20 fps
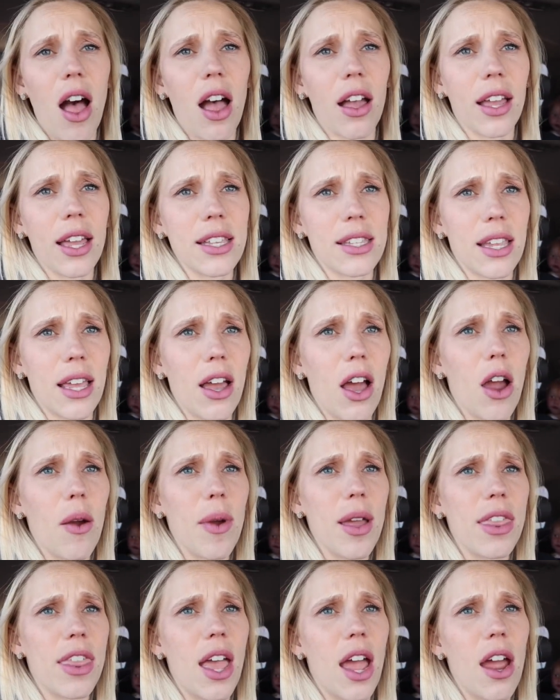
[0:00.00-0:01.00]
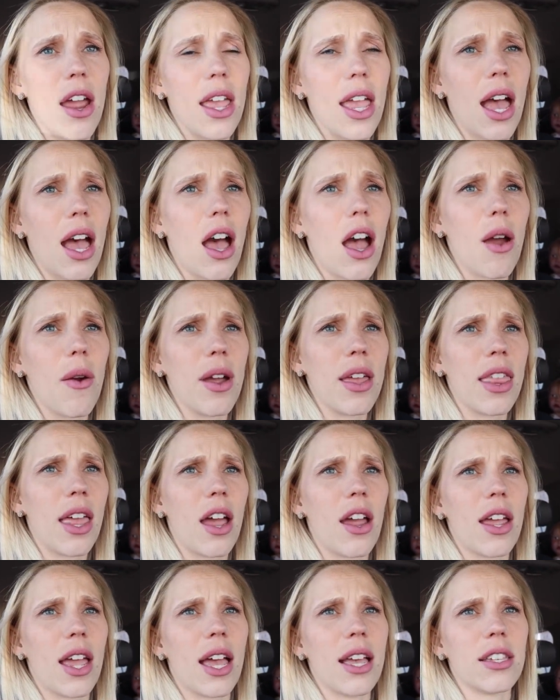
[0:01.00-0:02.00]
long is it? Are we there yet? Are we
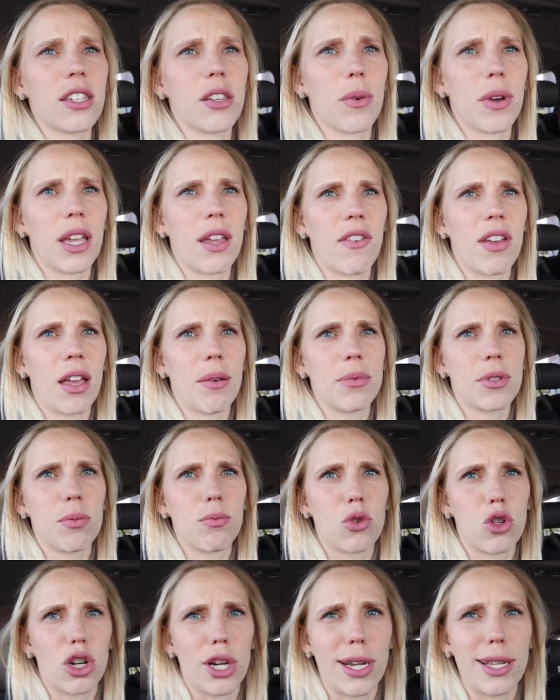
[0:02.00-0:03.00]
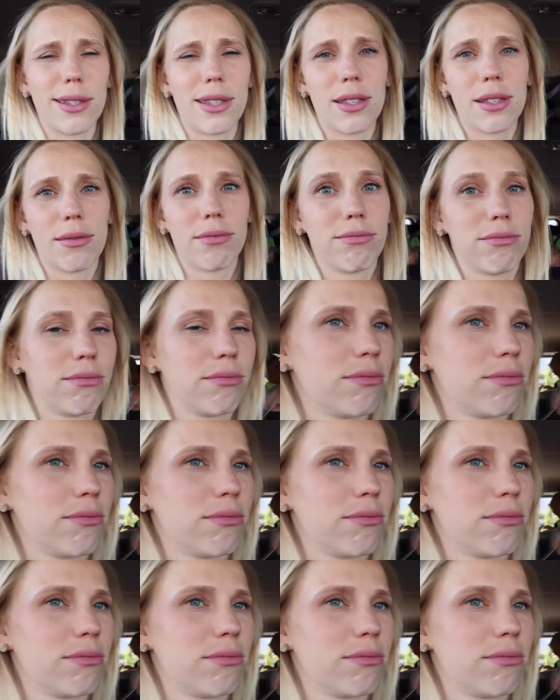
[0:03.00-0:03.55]
there yet? So we're giving them some treats.